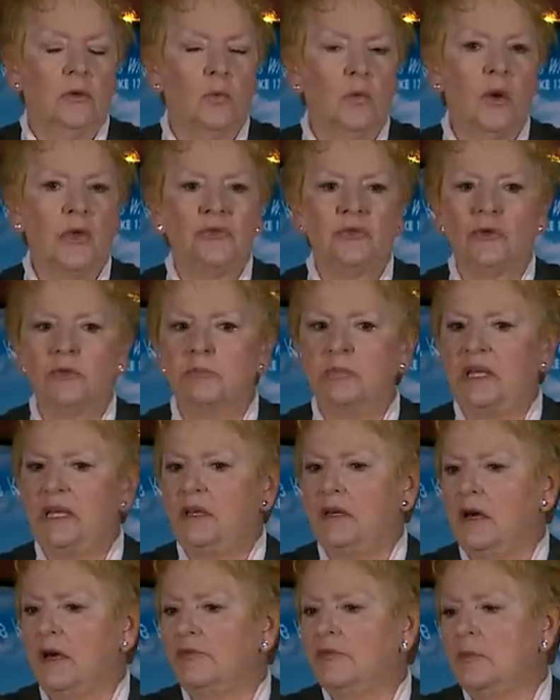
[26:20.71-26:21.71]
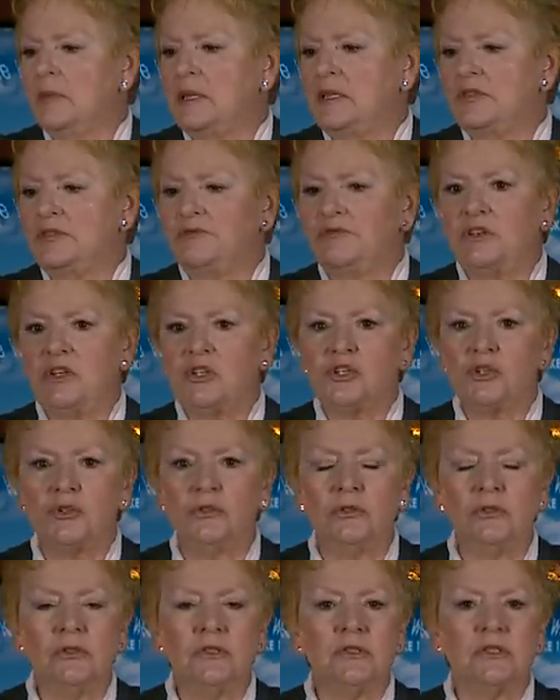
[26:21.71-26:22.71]
whether it be government
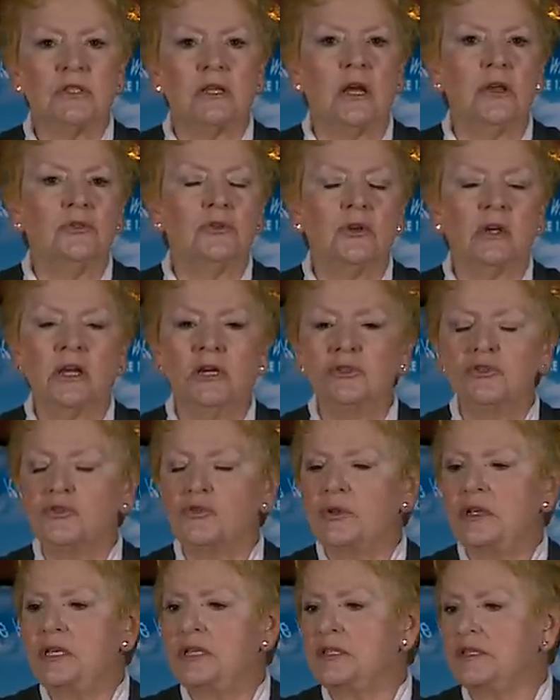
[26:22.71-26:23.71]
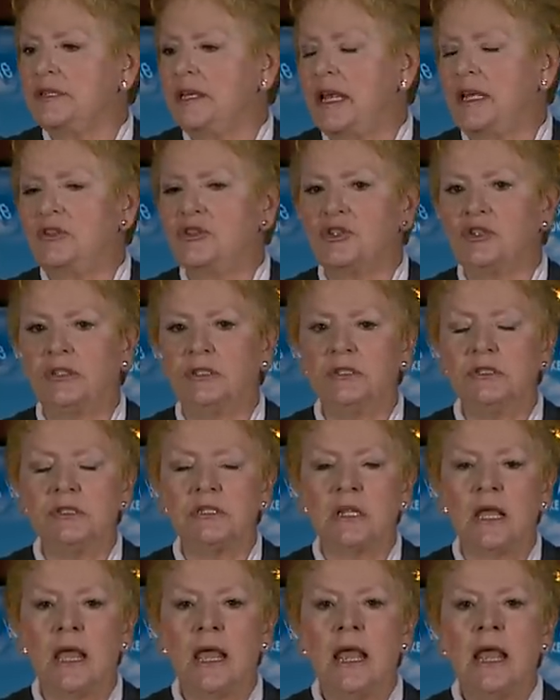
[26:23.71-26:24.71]
officials, other countries,
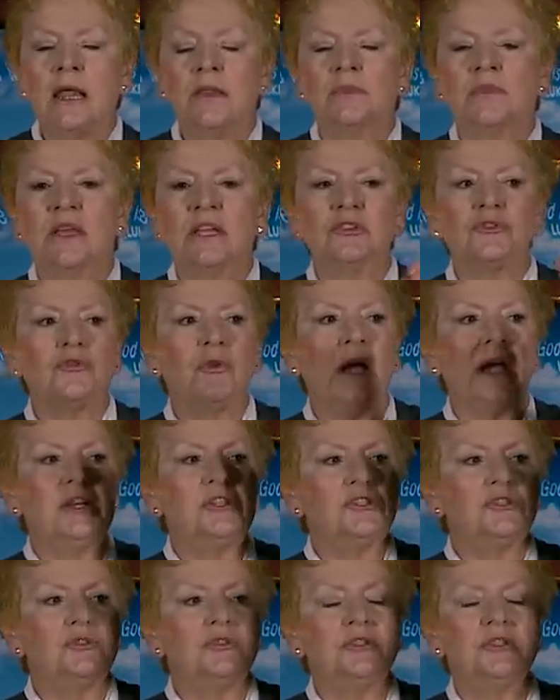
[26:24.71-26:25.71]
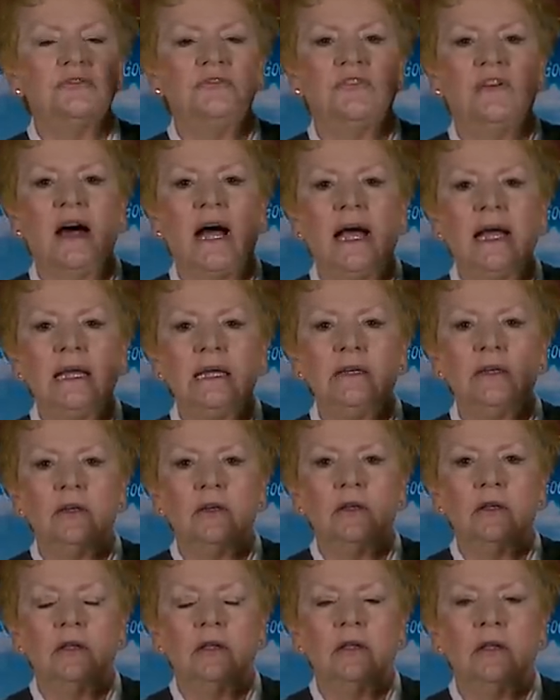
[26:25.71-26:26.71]
nations, they try to divide
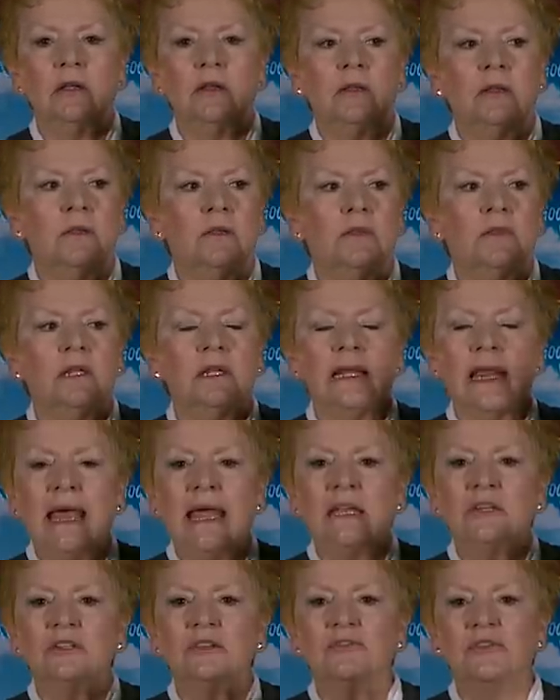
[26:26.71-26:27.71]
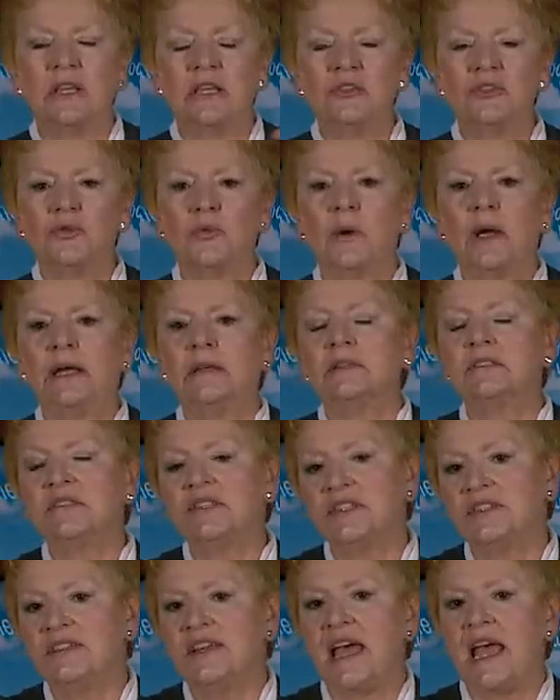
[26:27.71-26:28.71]
the land of Israel
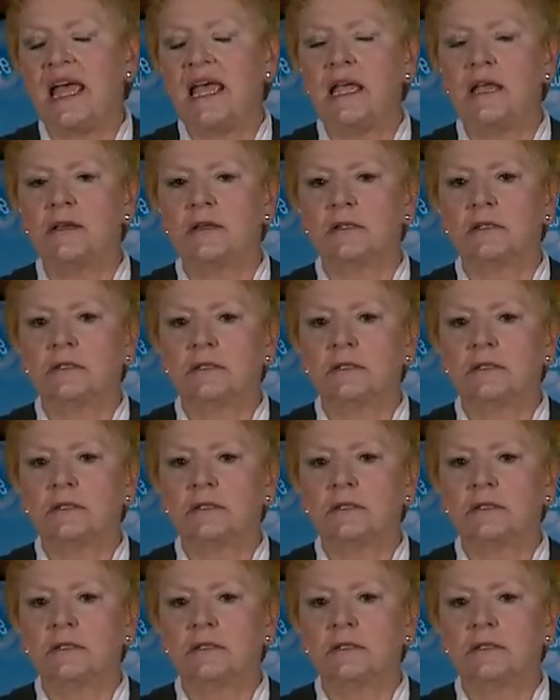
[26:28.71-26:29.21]
today,